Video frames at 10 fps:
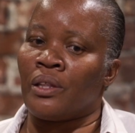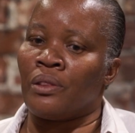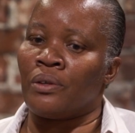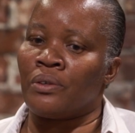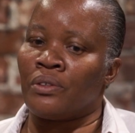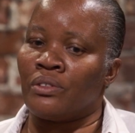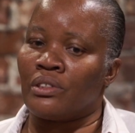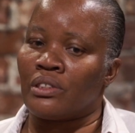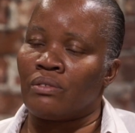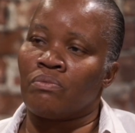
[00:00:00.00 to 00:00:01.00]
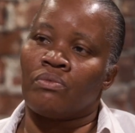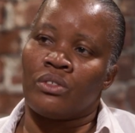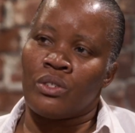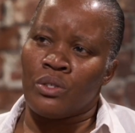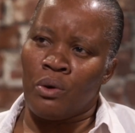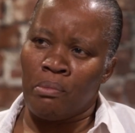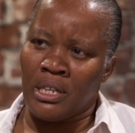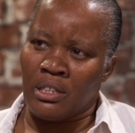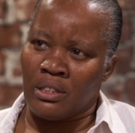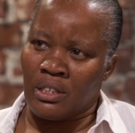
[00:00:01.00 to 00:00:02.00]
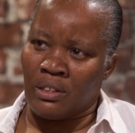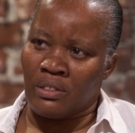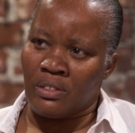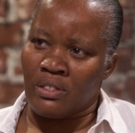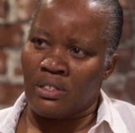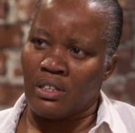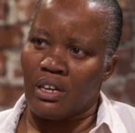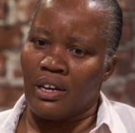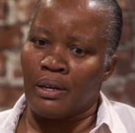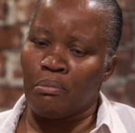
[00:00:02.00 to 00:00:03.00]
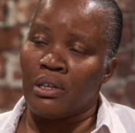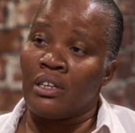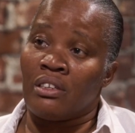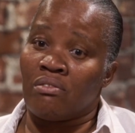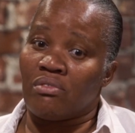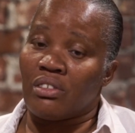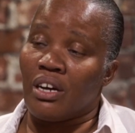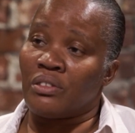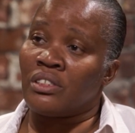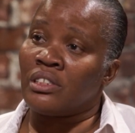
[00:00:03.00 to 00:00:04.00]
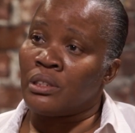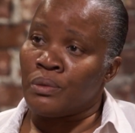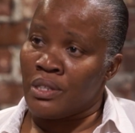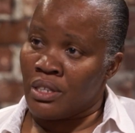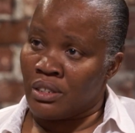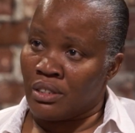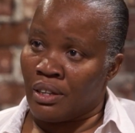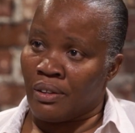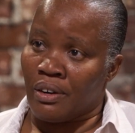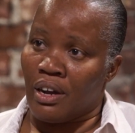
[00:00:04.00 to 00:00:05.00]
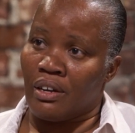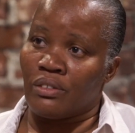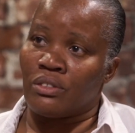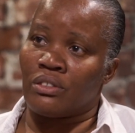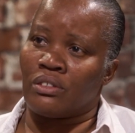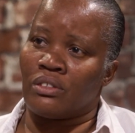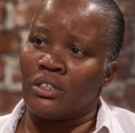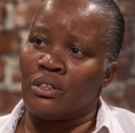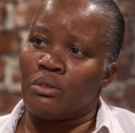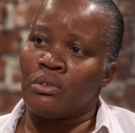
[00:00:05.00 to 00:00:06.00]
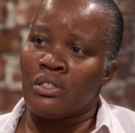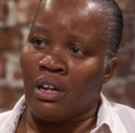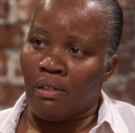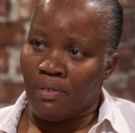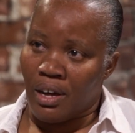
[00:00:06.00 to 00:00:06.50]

learned so many things. How to deal with each other, how to resolve